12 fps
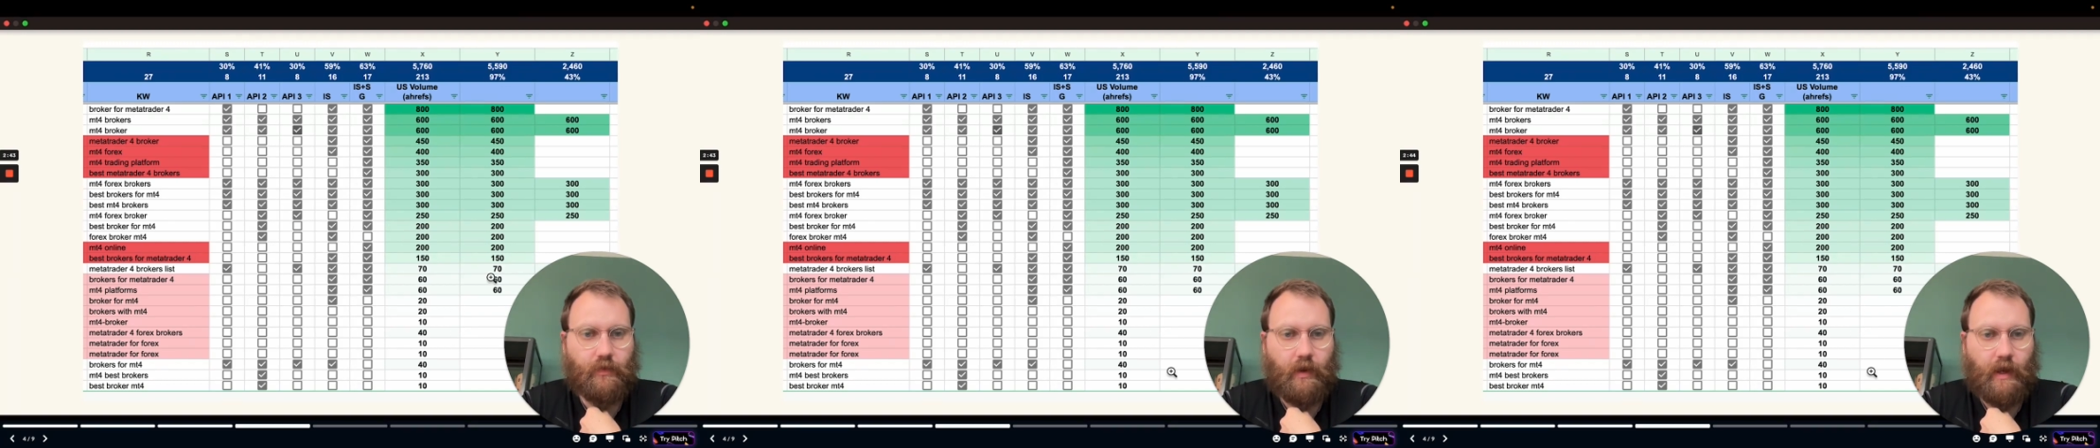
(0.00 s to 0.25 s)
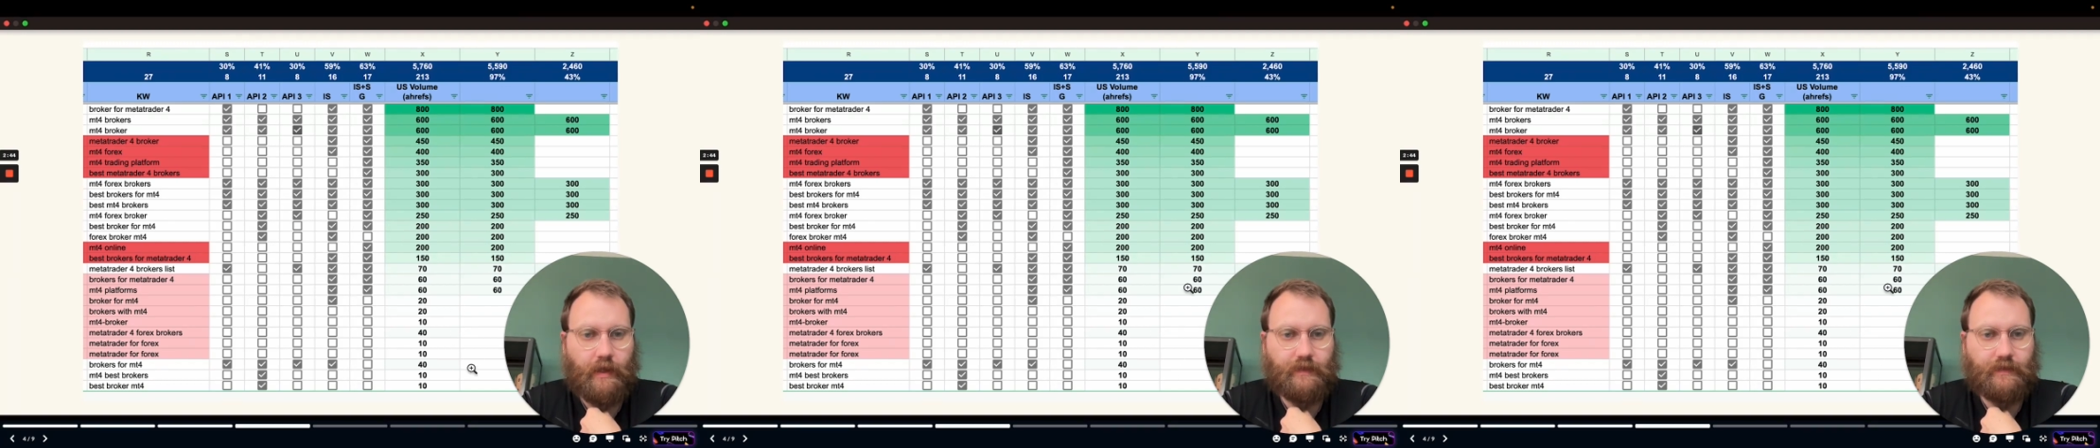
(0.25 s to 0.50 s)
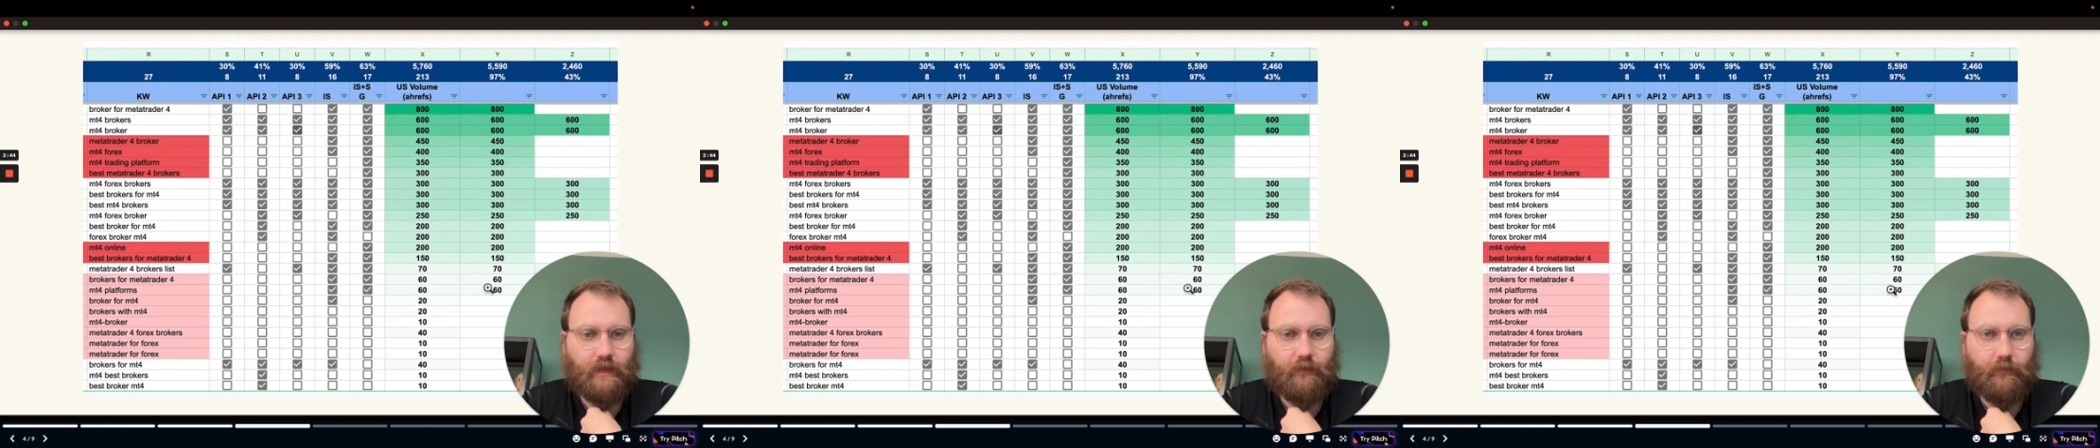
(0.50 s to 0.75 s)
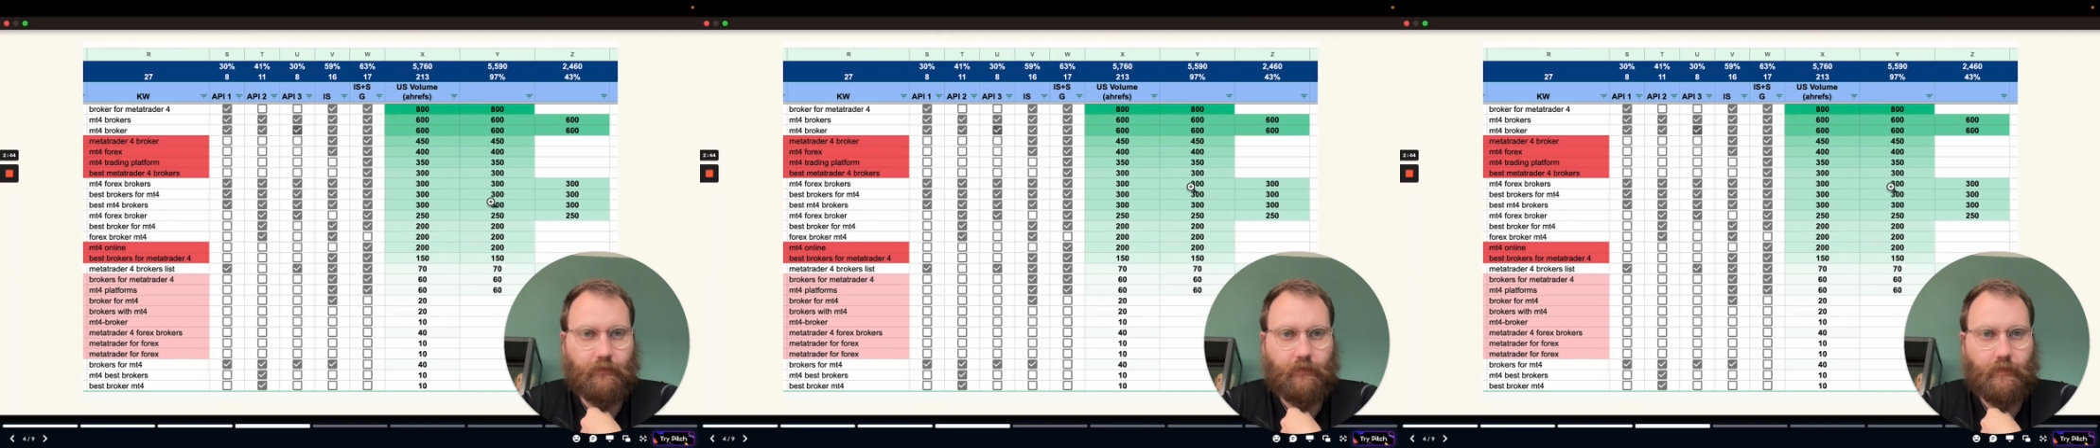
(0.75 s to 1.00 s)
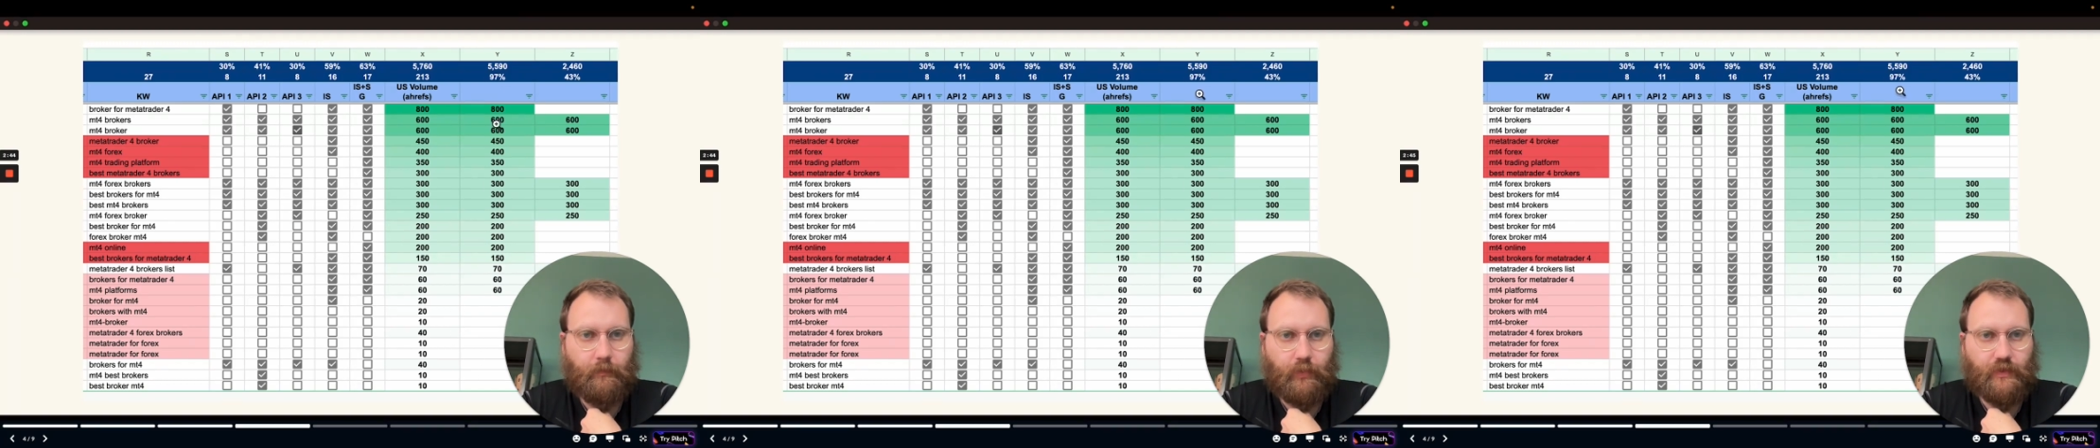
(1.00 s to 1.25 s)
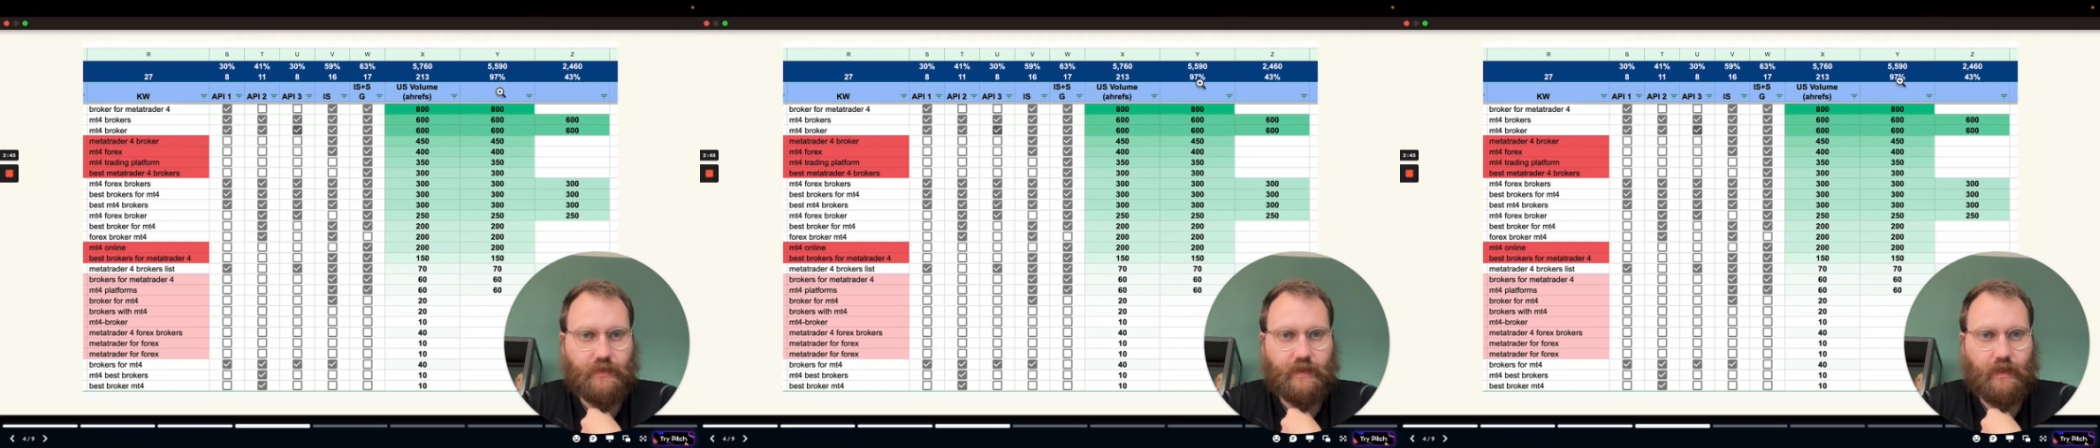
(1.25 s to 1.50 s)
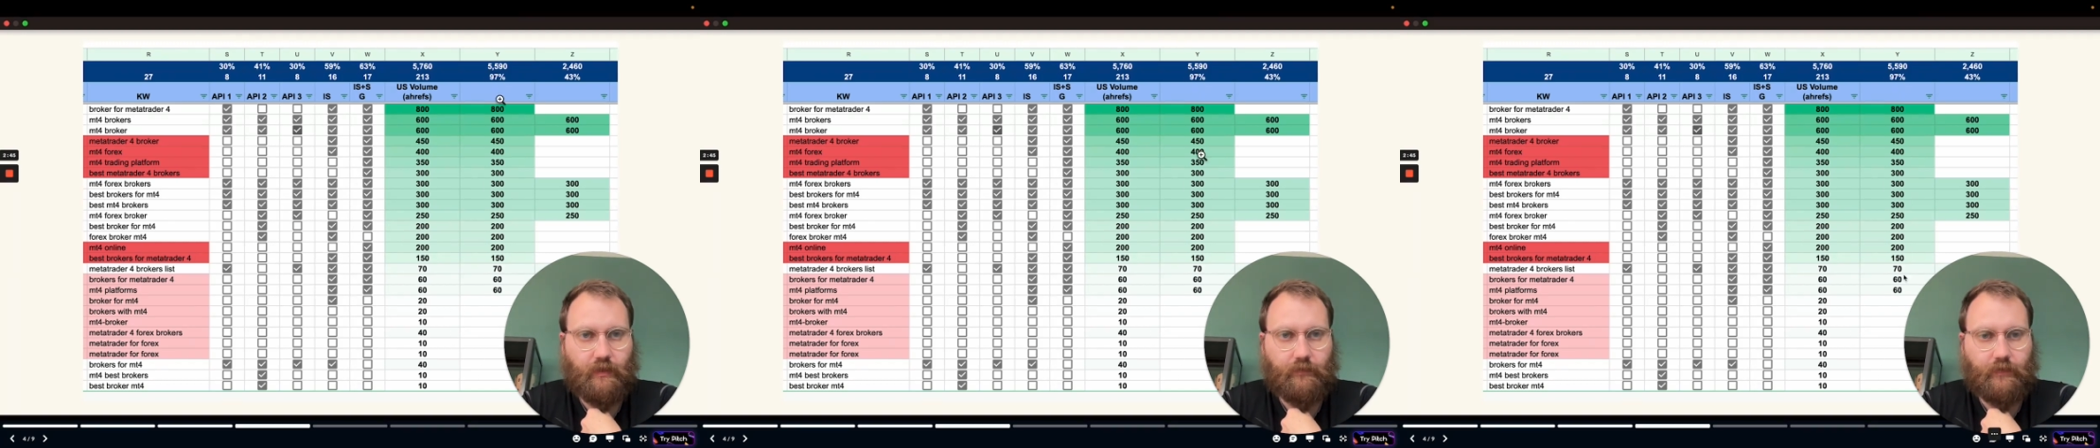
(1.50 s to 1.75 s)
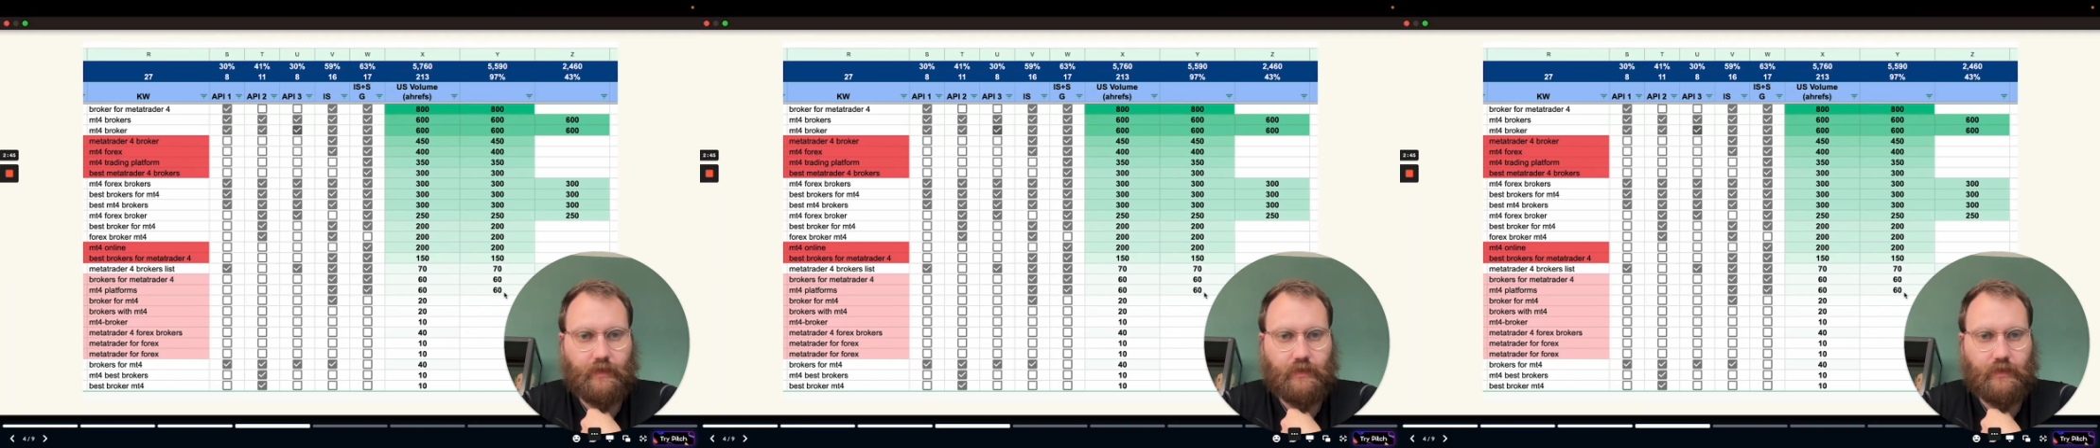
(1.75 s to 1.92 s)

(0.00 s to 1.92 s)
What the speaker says: 97% of the